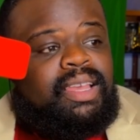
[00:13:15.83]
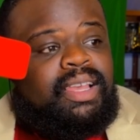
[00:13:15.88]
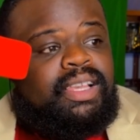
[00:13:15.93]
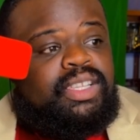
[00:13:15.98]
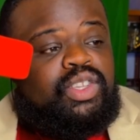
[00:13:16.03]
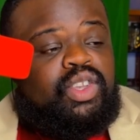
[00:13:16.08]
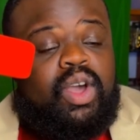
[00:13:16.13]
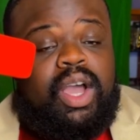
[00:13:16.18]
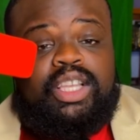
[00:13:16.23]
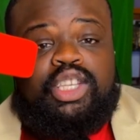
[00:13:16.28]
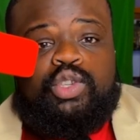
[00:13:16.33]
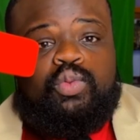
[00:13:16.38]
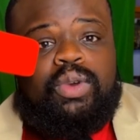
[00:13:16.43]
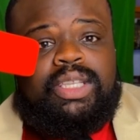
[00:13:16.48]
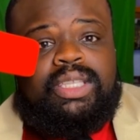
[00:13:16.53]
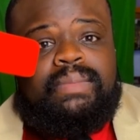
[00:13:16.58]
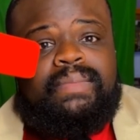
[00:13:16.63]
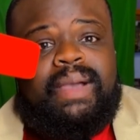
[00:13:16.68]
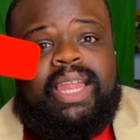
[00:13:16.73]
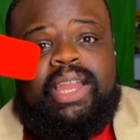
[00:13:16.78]
So I just want
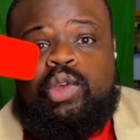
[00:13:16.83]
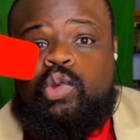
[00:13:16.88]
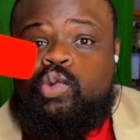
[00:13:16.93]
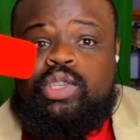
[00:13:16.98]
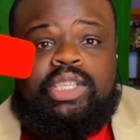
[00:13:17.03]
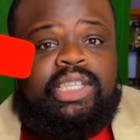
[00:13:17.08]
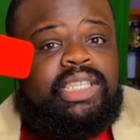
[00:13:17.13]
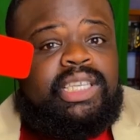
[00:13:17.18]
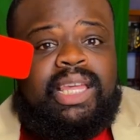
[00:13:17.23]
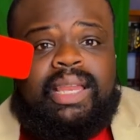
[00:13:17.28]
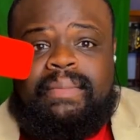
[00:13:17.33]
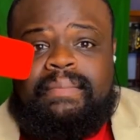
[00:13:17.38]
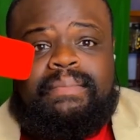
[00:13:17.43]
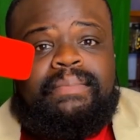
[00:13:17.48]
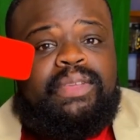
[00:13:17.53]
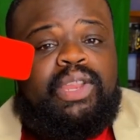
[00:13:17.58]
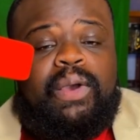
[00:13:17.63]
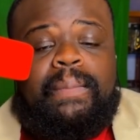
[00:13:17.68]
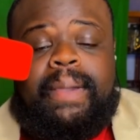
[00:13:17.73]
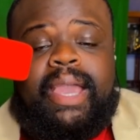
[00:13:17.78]
somebody who's just gonna,
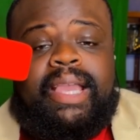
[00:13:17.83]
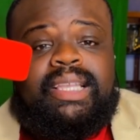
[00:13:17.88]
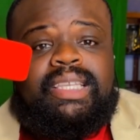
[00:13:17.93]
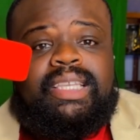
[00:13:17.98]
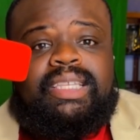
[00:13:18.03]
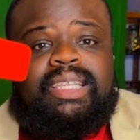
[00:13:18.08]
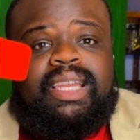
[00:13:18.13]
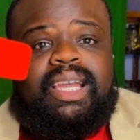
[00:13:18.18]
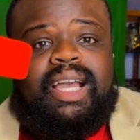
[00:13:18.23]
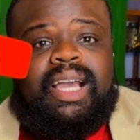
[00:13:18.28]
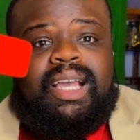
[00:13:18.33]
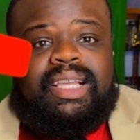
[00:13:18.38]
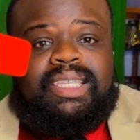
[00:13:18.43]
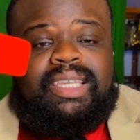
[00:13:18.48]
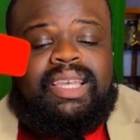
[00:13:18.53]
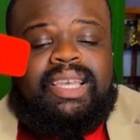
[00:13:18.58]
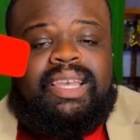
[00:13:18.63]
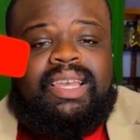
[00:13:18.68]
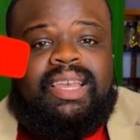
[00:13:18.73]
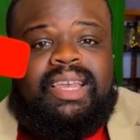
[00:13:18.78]
you know, pay attention to us.
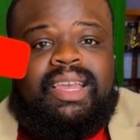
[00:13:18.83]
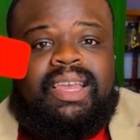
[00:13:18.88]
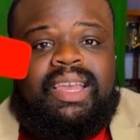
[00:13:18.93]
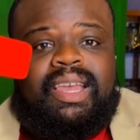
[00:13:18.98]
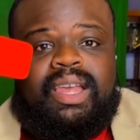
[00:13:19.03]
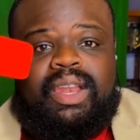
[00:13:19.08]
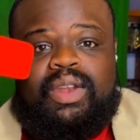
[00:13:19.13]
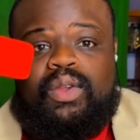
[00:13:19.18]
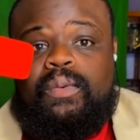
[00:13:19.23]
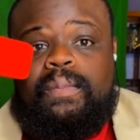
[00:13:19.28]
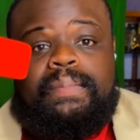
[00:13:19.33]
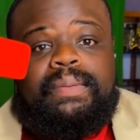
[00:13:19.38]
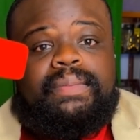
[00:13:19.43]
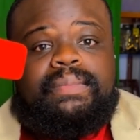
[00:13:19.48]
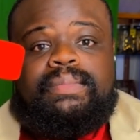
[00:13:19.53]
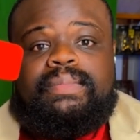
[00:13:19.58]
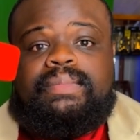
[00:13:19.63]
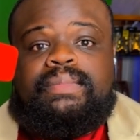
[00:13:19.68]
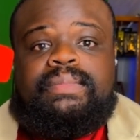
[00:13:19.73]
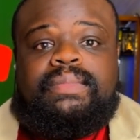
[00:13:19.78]
Nope.
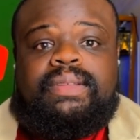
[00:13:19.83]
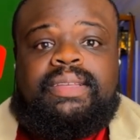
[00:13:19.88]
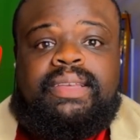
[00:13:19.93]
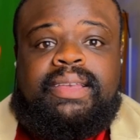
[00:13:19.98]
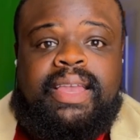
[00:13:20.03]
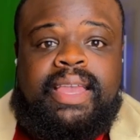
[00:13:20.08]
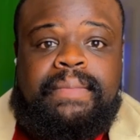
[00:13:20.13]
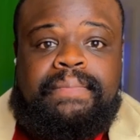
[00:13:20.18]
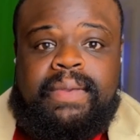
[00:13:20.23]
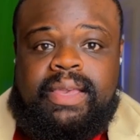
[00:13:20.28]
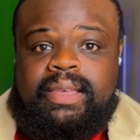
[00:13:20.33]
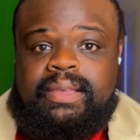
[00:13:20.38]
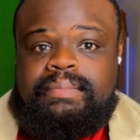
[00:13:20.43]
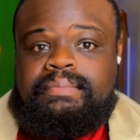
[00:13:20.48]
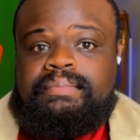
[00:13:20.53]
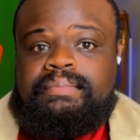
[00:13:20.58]
He picked